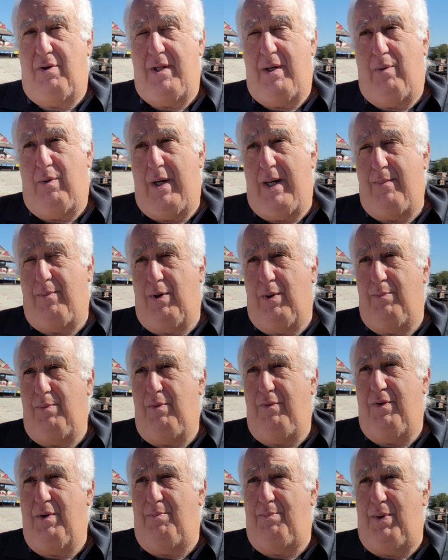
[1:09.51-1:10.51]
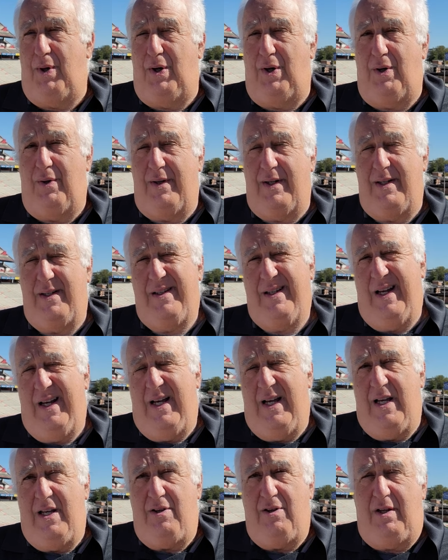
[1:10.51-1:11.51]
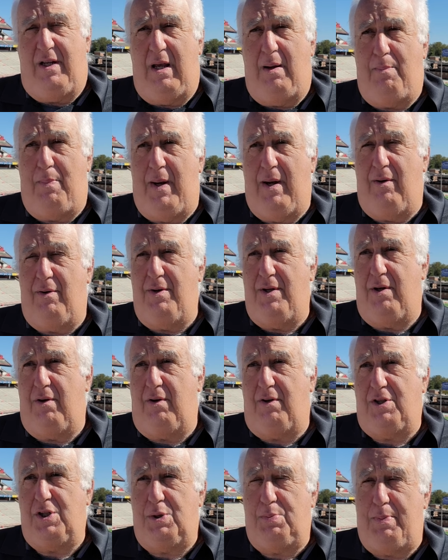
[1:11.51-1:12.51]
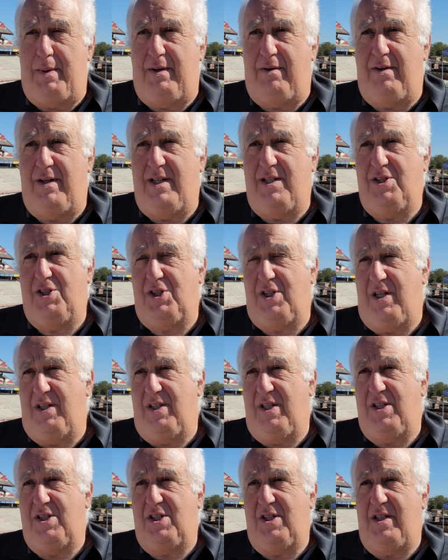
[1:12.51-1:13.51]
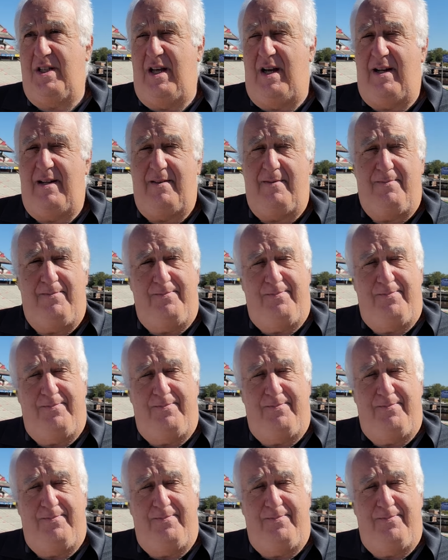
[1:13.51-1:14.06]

They were able to move the ball, and you keep hearing they're experienced and this and that.